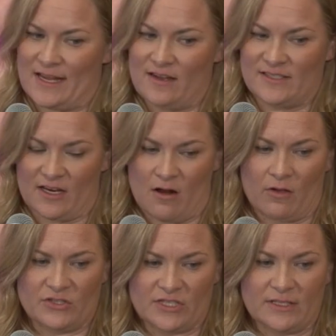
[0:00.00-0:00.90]
and
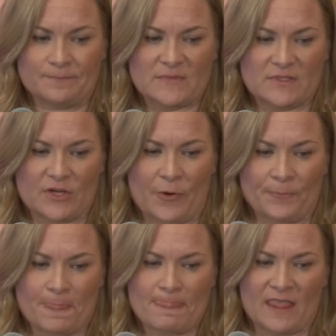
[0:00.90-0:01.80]
technology.
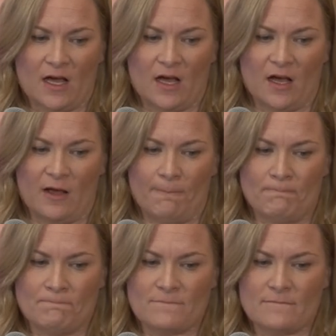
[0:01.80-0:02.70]
So
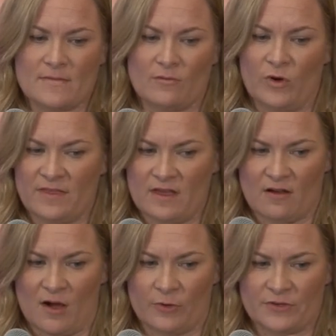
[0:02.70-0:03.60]
um, with
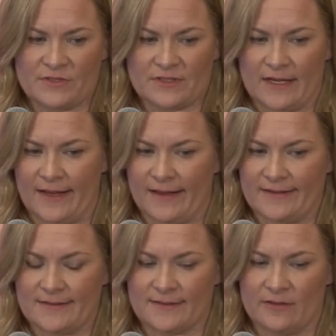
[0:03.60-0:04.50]
e-commerce
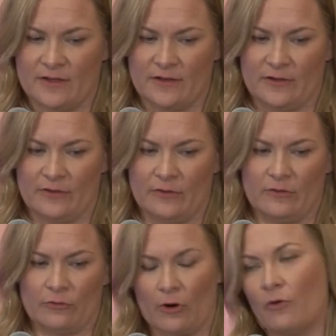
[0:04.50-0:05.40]
and the,
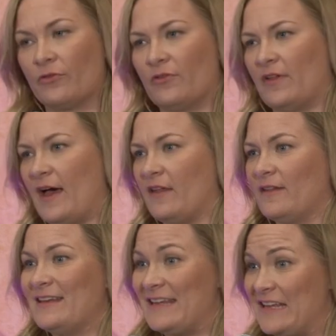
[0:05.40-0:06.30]
the growth and
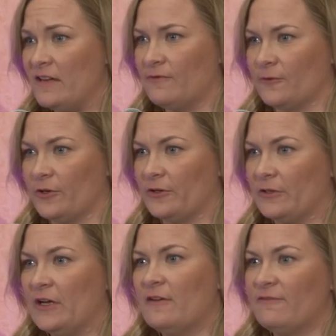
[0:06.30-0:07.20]
the need
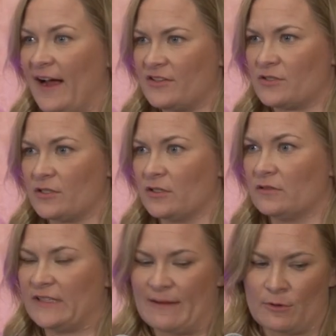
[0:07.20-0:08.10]
for faster
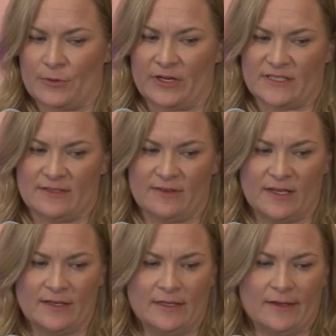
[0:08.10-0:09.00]
labor
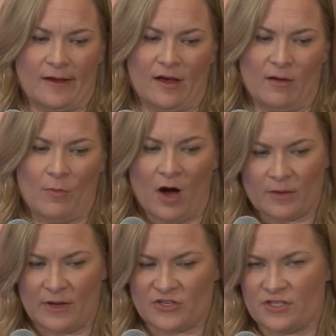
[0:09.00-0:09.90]
productivity, um,
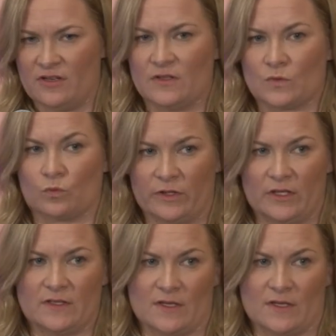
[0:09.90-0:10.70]
automation is really